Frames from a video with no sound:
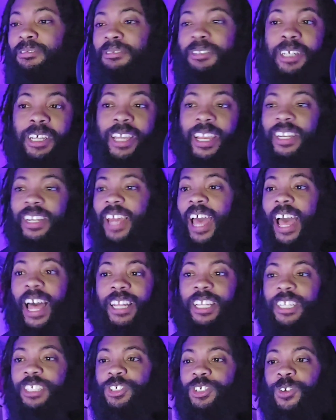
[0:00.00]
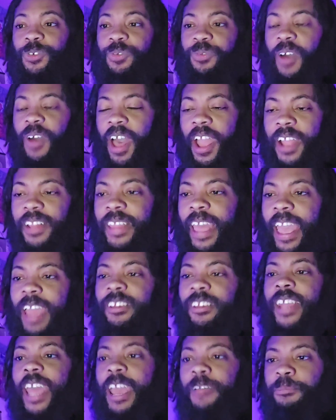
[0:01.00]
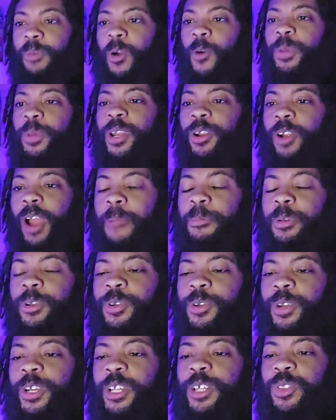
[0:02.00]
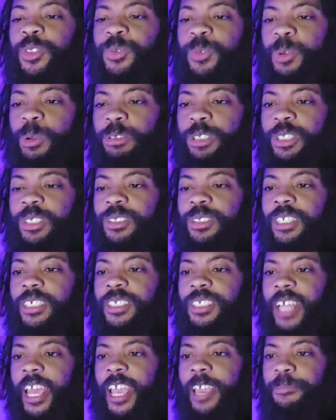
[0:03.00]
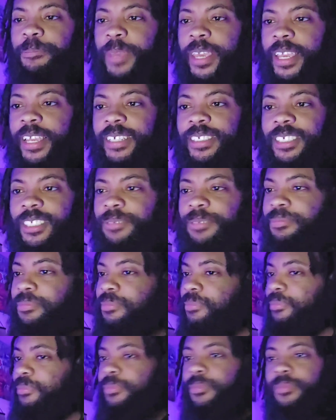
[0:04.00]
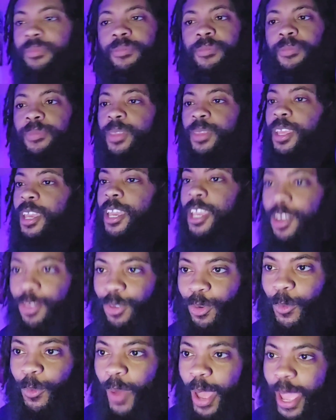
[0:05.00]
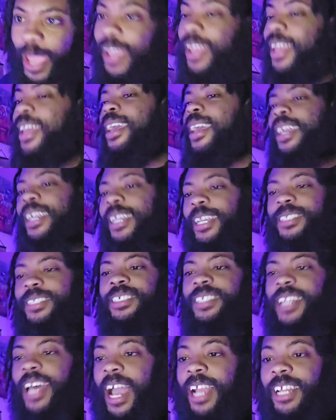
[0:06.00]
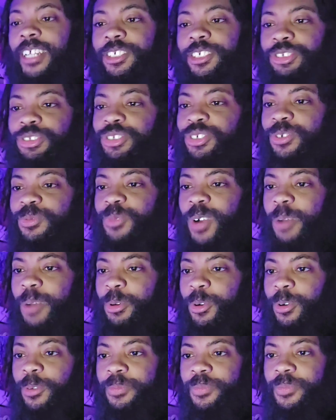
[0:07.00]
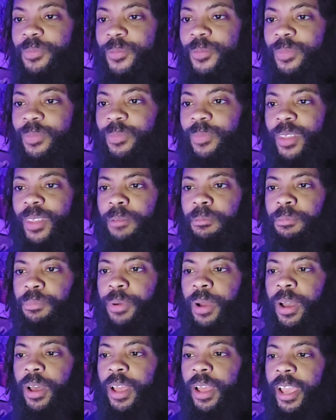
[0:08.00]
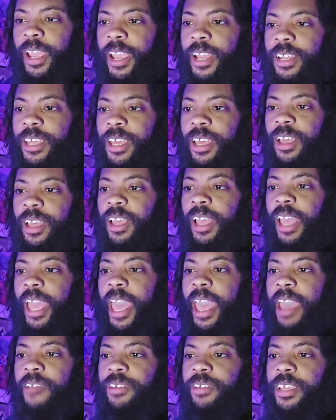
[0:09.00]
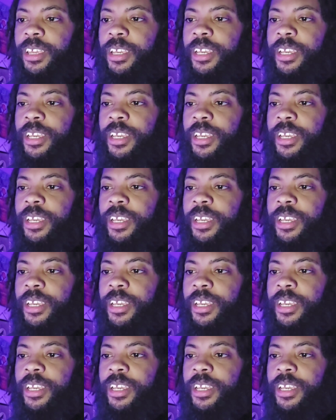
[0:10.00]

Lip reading: acknowledge or find that momentary opportunity through the same means. Either way, gets knocked into some rubble, bruh. And after he